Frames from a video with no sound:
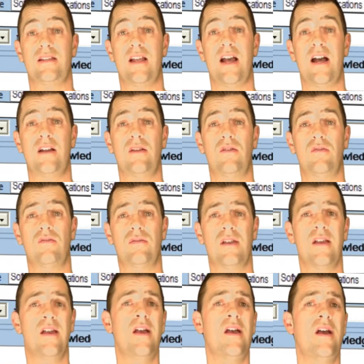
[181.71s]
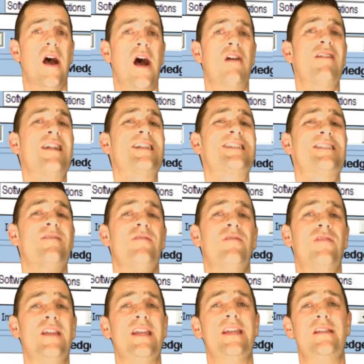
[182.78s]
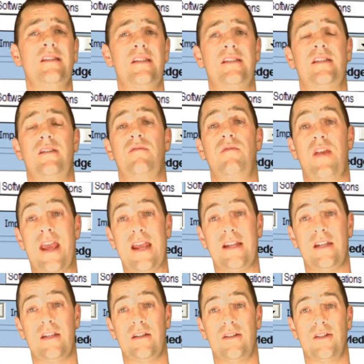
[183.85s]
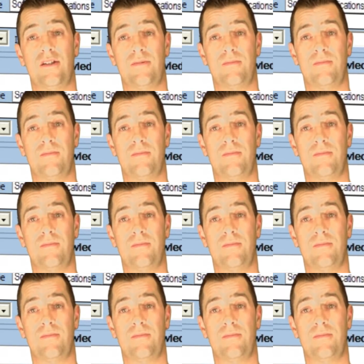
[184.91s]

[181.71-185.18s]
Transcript: articles are at a severe disadvantage.